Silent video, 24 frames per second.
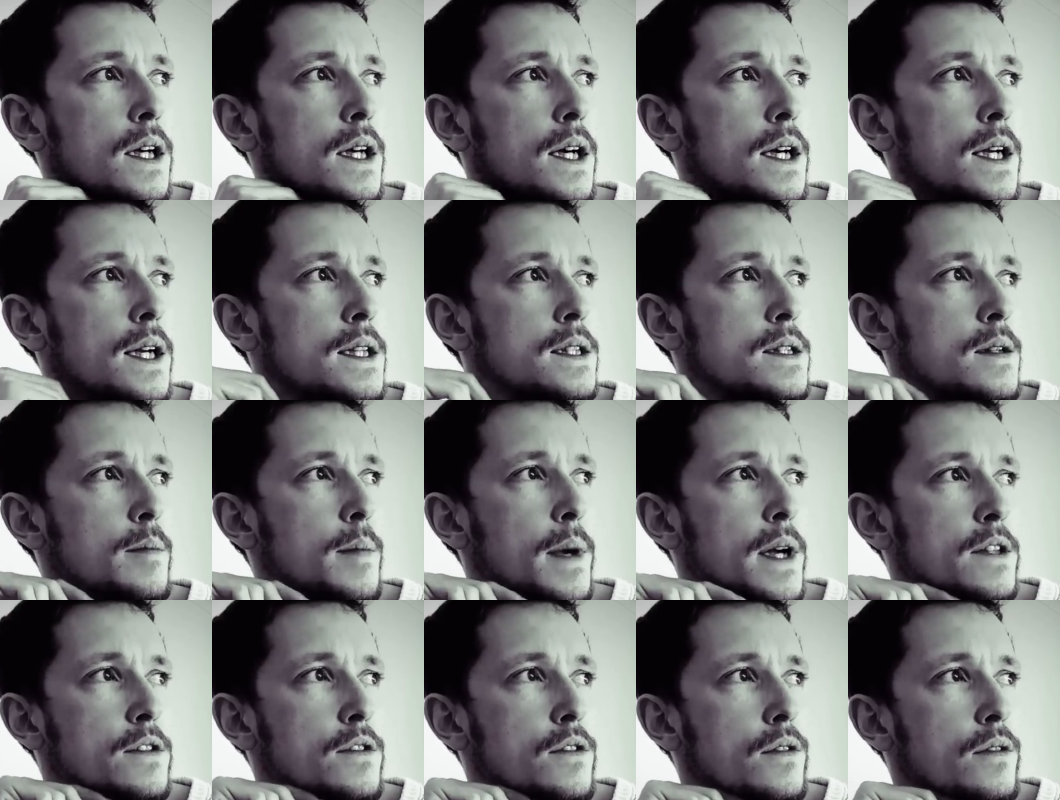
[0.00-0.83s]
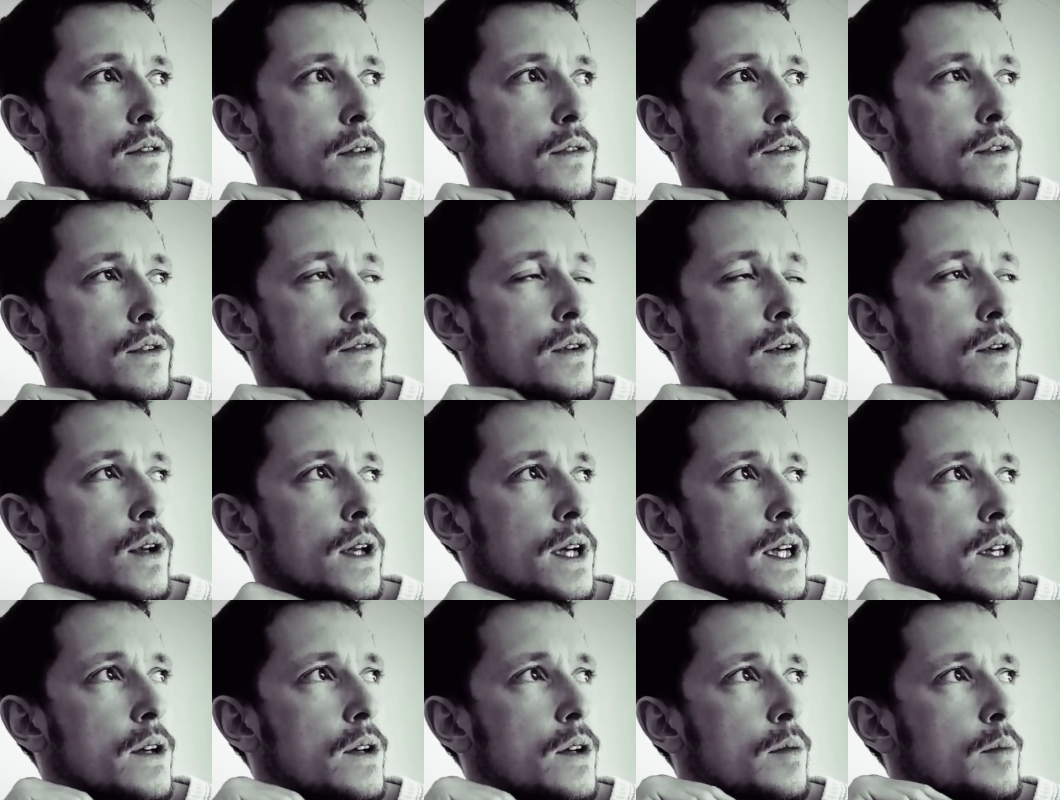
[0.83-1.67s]
And it's a matter of if you feel
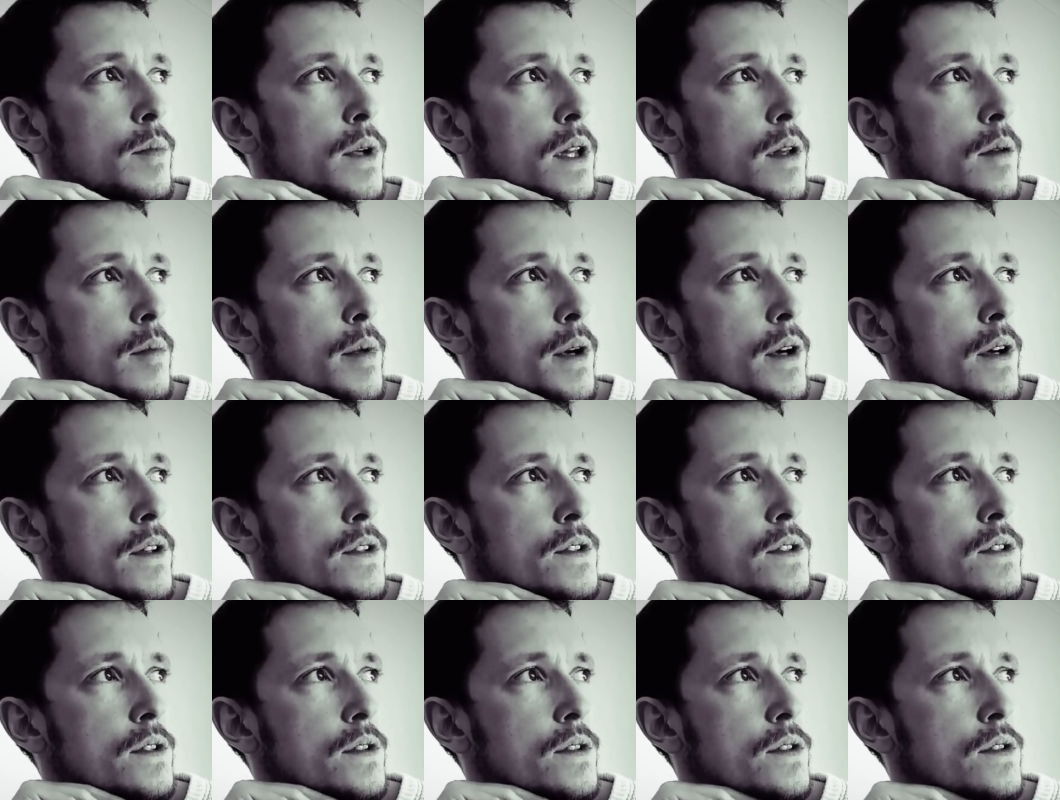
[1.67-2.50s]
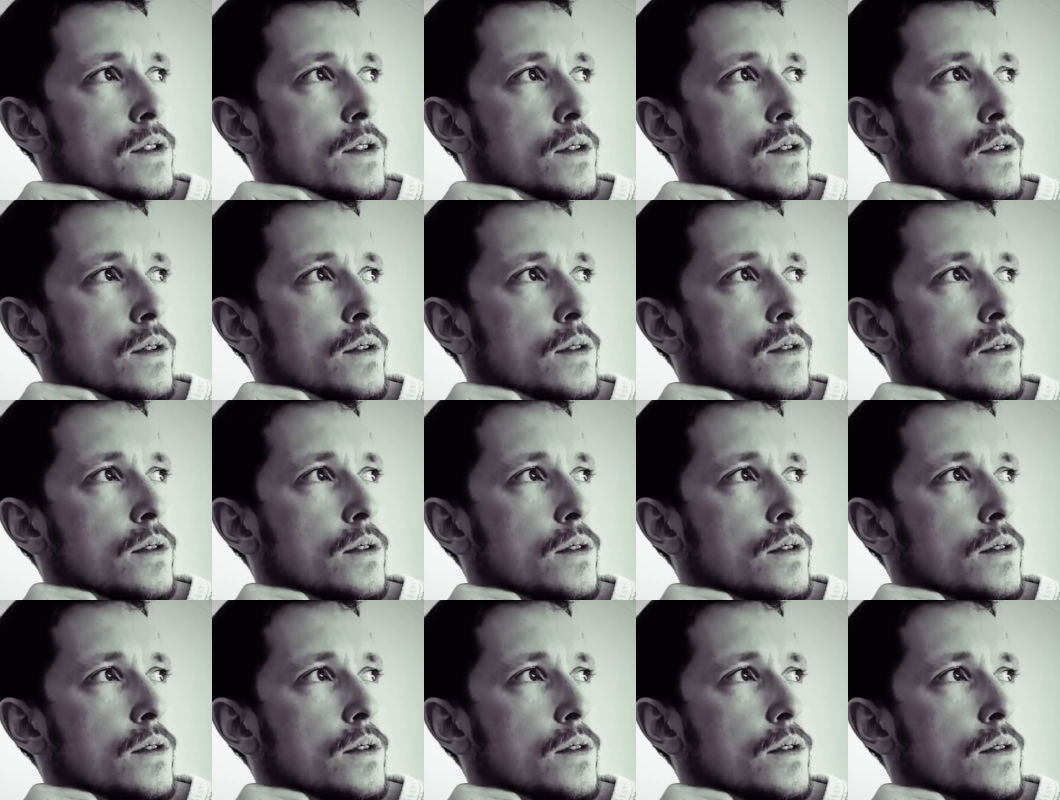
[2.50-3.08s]
like you can be the person to